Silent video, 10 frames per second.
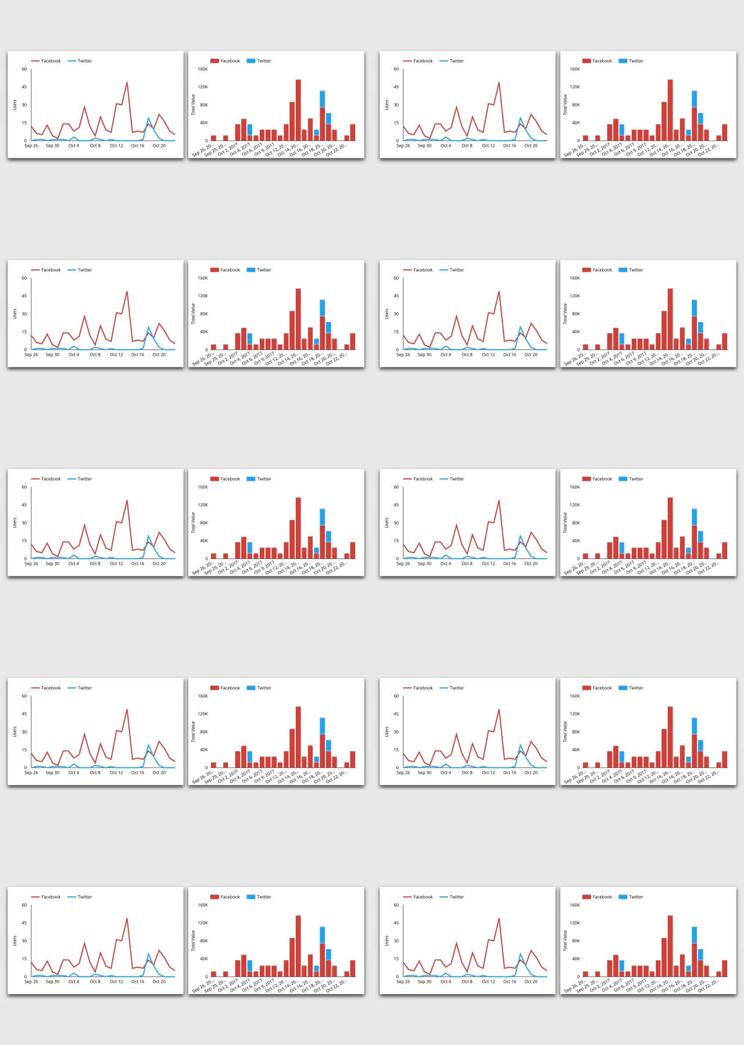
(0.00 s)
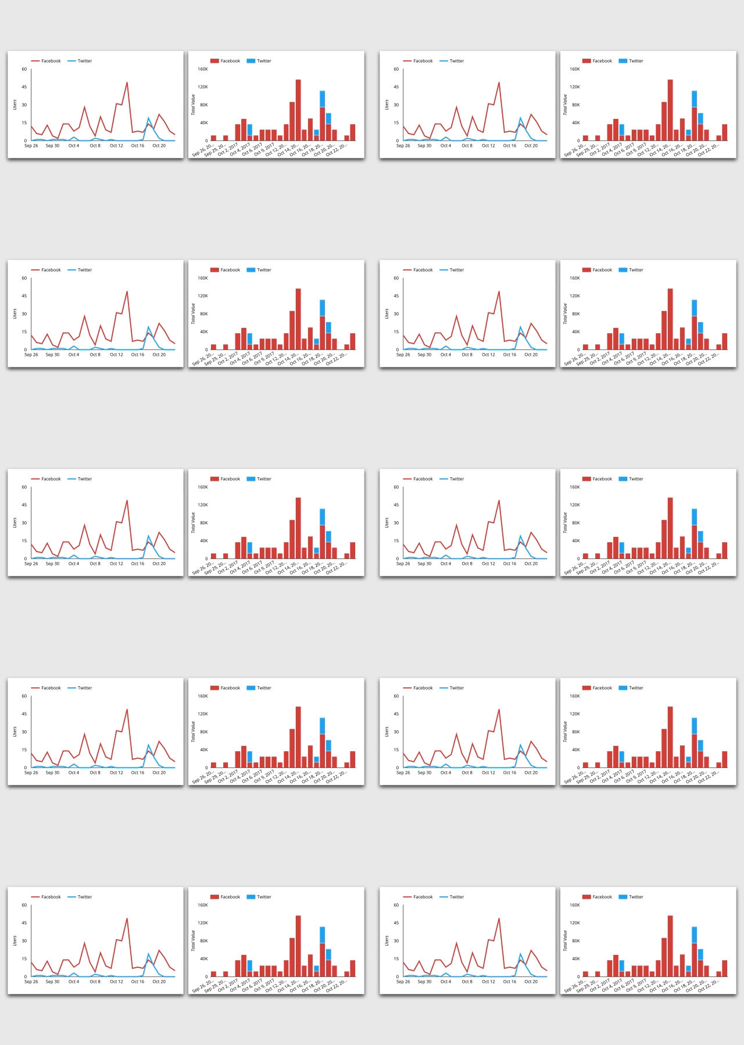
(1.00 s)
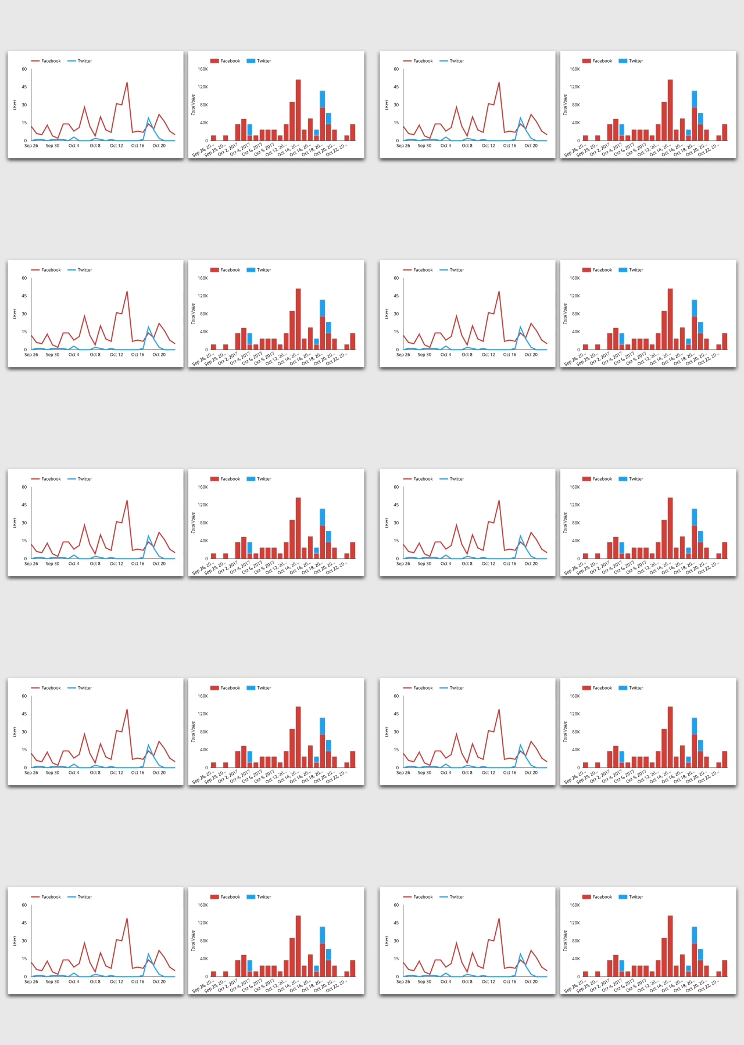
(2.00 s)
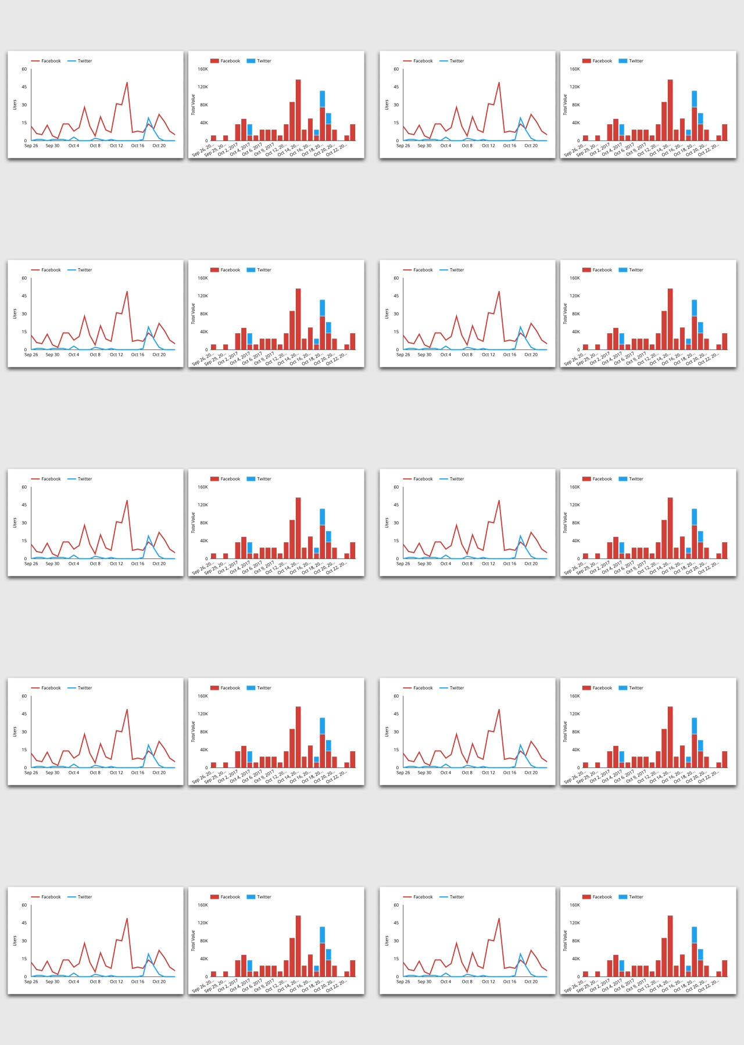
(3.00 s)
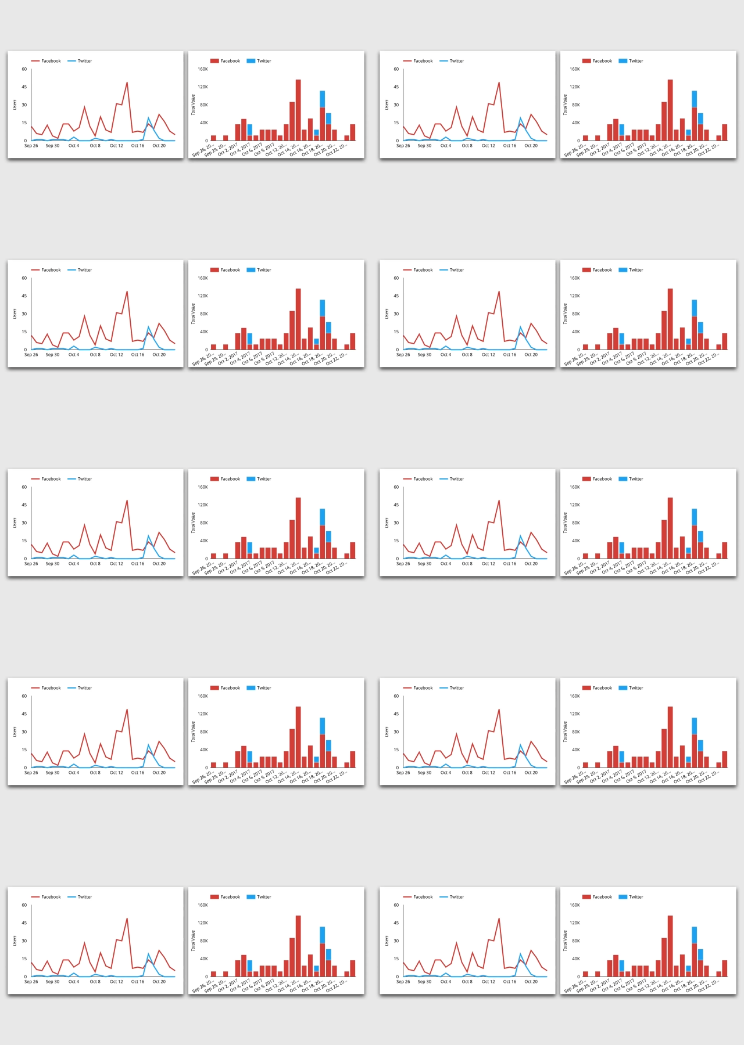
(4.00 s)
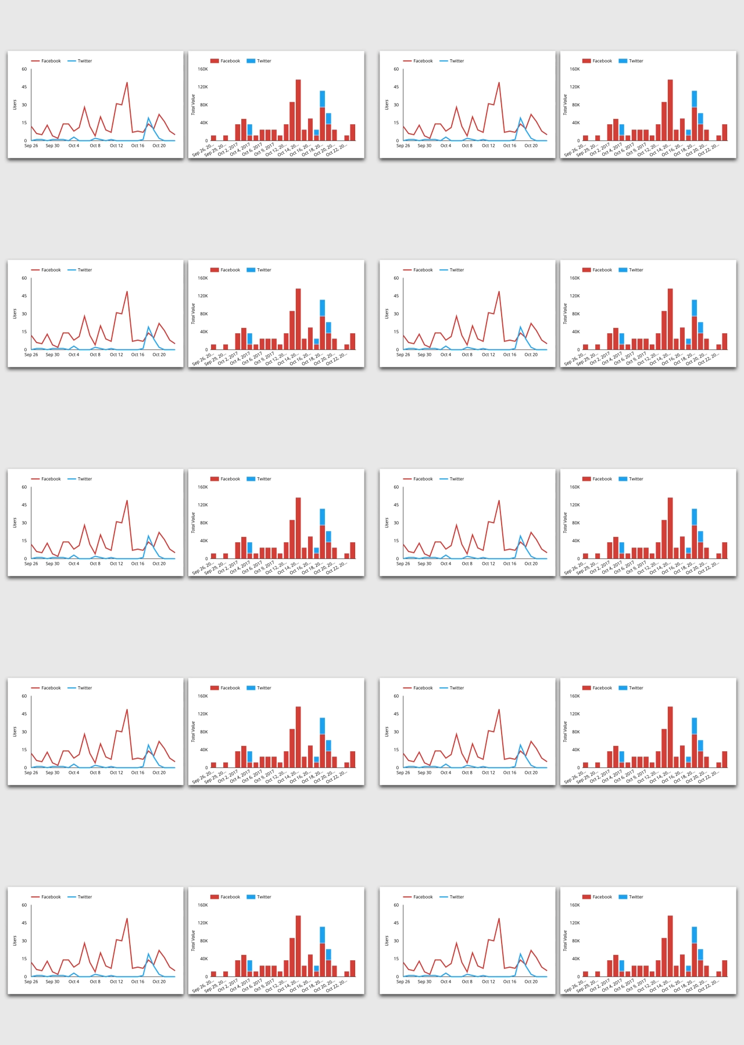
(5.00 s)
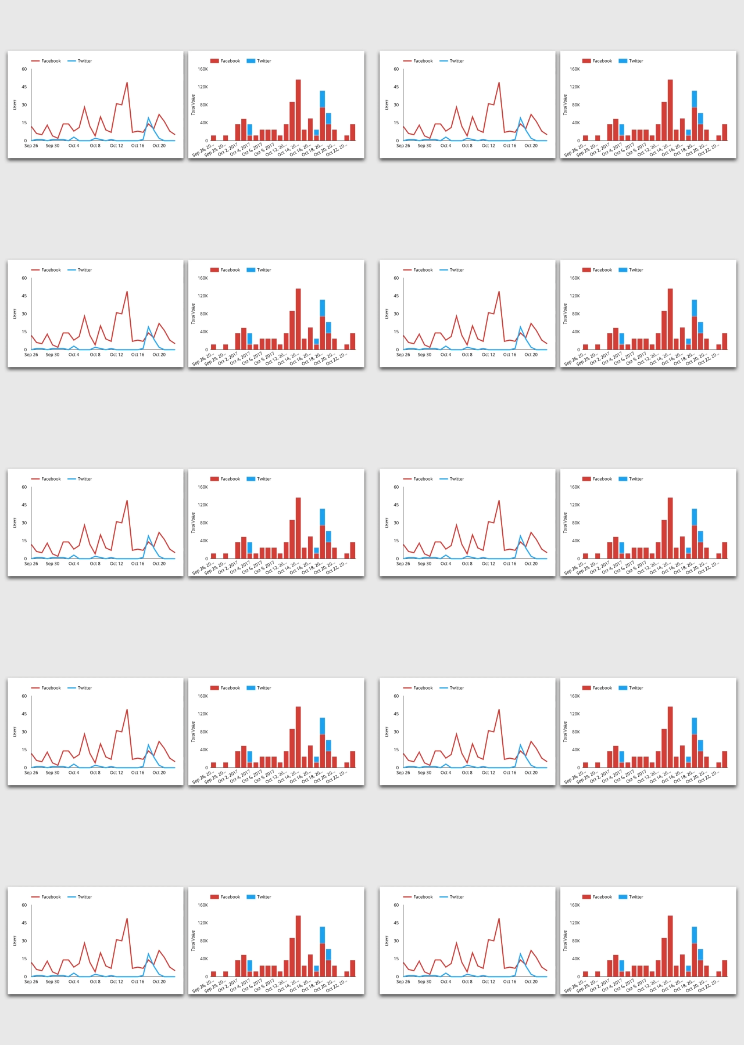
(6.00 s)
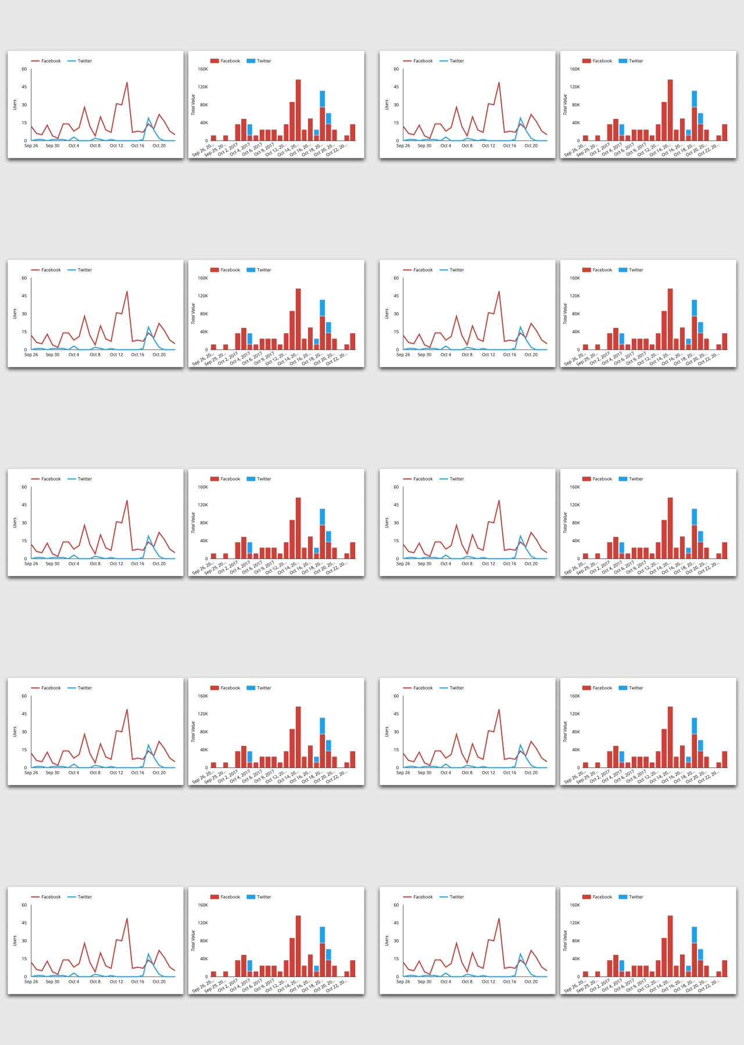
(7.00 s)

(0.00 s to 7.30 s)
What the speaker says: No face is visible, so there are no lips to read.